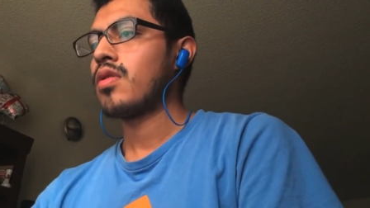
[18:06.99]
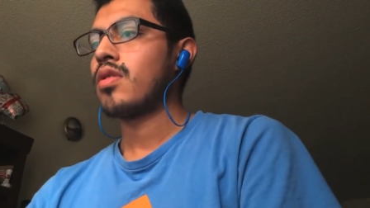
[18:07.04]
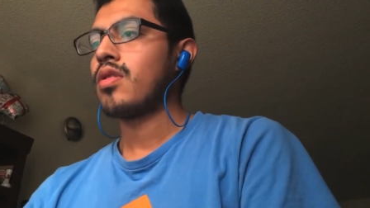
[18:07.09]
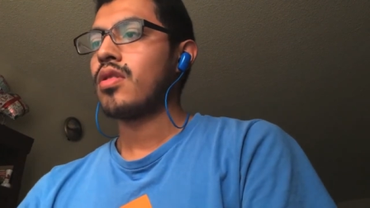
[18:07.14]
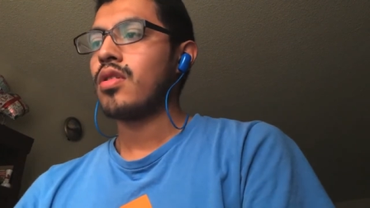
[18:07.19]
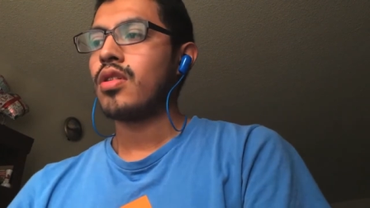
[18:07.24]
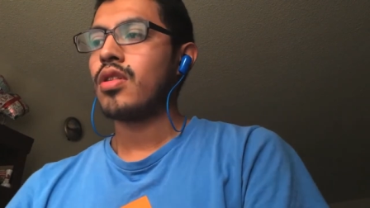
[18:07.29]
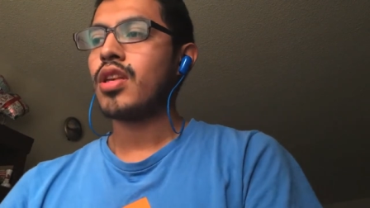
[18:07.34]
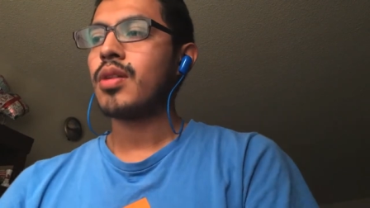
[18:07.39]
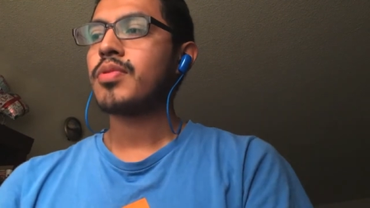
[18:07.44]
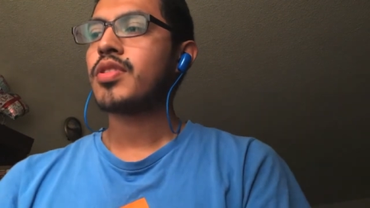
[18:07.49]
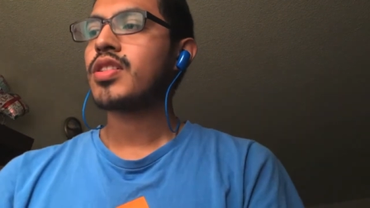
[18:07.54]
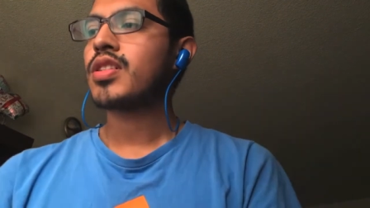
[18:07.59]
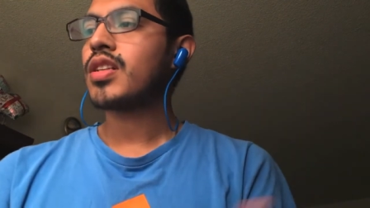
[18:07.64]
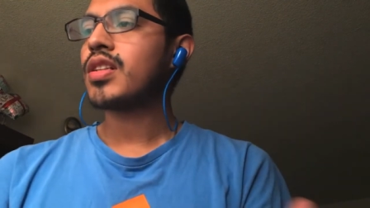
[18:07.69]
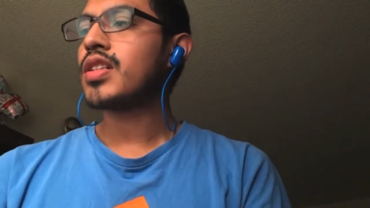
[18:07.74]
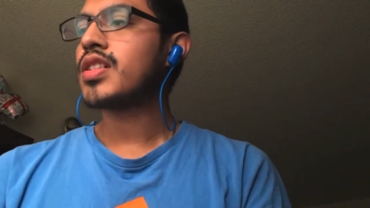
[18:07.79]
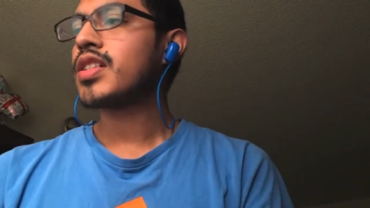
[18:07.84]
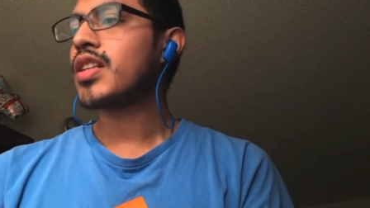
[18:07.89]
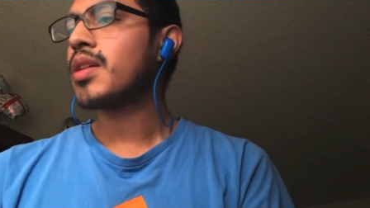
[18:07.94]
And I'm just gonna
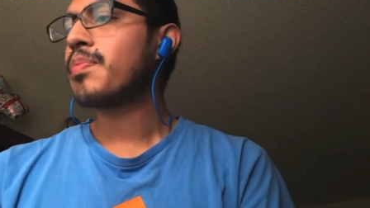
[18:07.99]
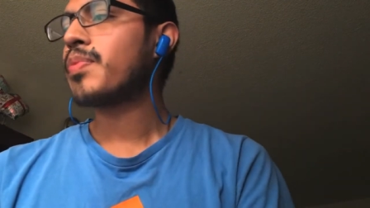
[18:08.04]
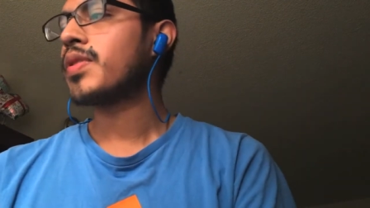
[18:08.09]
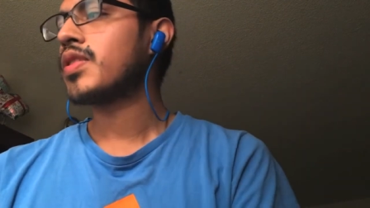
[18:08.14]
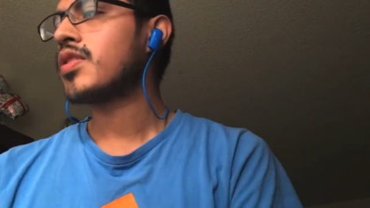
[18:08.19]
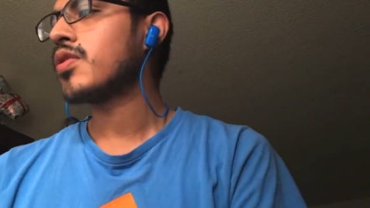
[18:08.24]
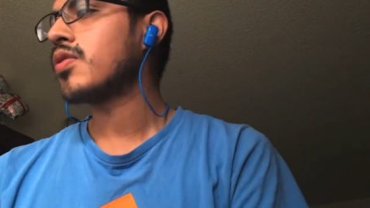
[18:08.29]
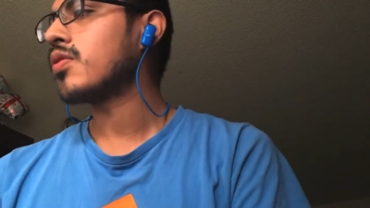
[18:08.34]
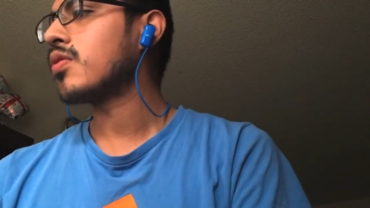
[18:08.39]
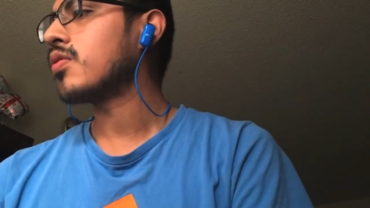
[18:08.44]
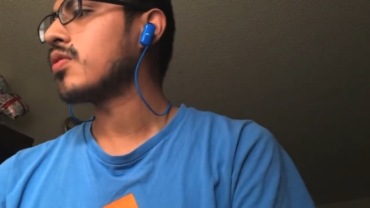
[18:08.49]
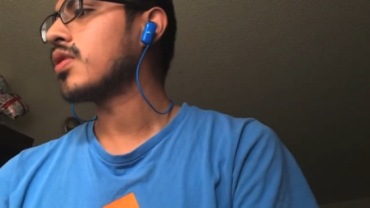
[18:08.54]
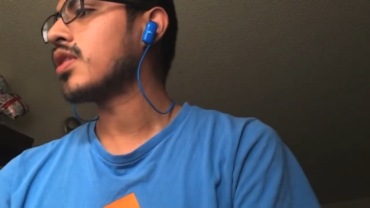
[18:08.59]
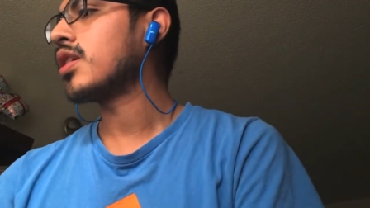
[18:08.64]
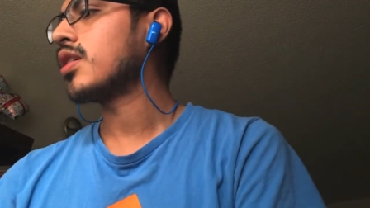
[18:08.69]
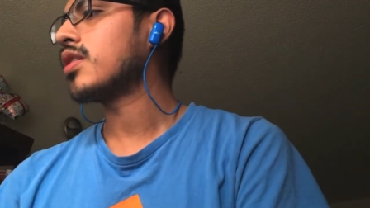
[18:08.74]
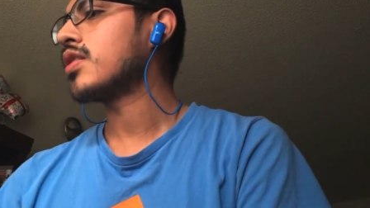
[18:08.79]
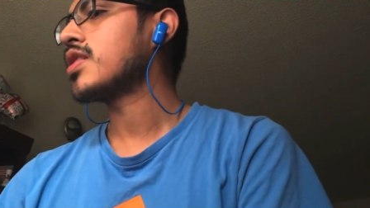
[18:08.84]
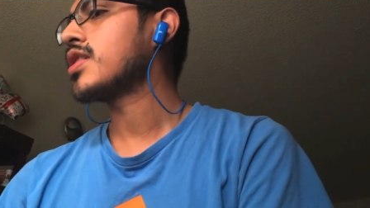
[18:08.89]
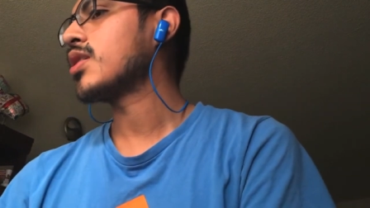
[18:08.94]
skip it to
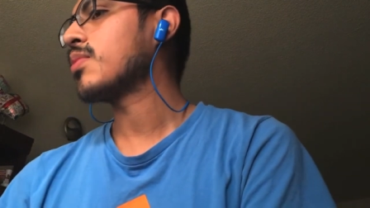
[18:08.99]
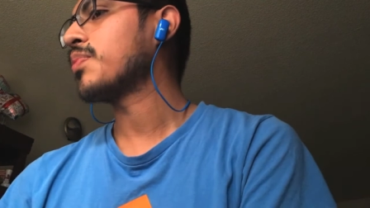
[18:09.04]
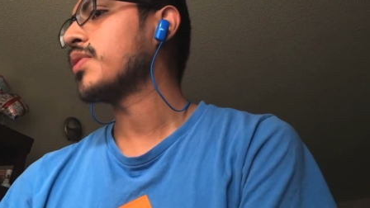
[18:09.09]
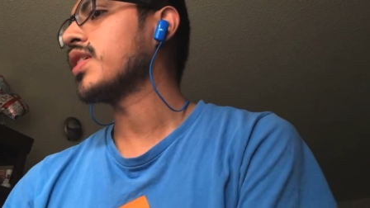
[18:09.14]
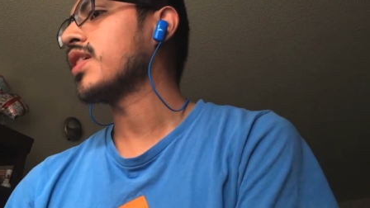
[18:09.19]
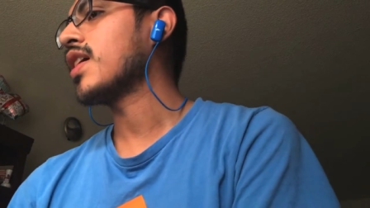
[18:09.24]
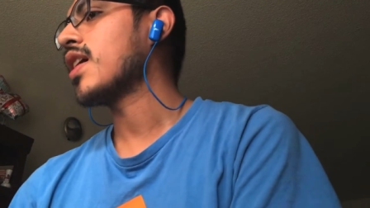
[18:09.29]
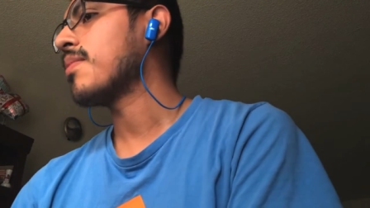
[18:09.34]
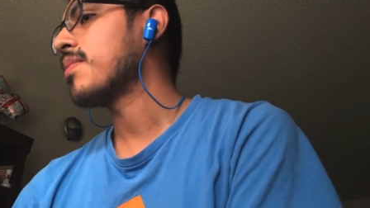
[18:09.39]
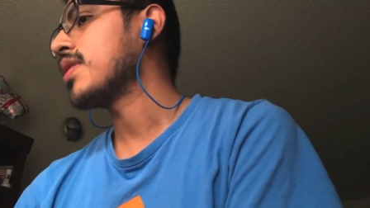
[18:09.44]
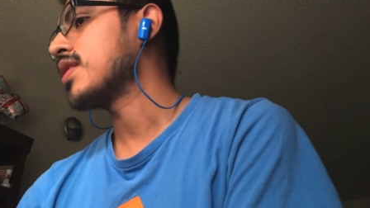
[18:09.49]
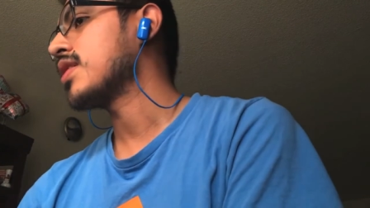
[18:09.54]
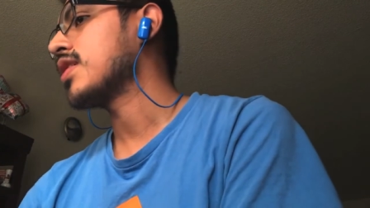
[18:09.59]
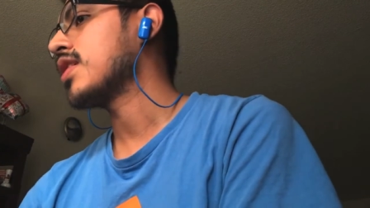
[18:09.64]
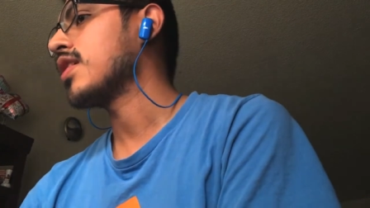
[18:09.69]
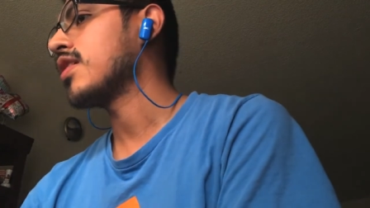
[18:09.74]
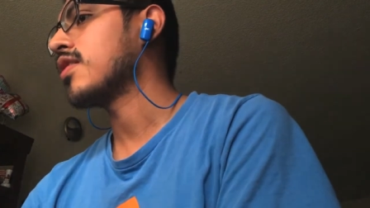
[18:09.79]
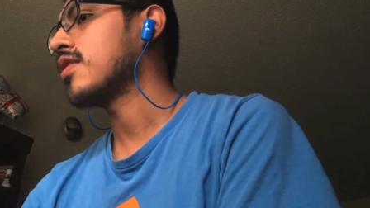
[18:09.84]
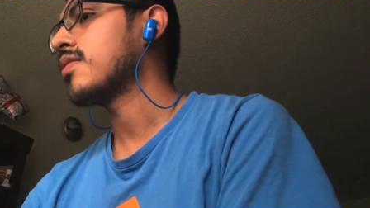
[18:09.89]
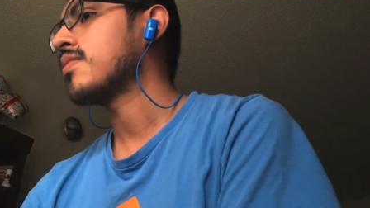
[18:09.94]
Sup the Chemist here,
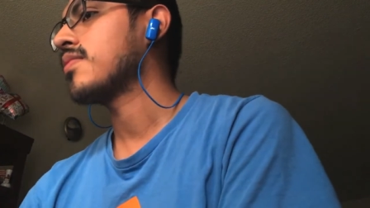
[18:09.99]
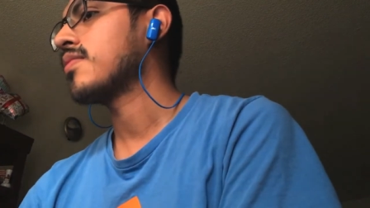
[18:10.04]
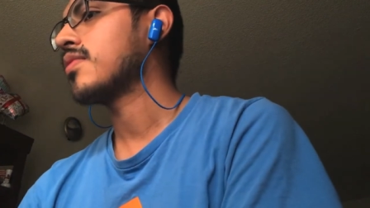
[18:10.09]
so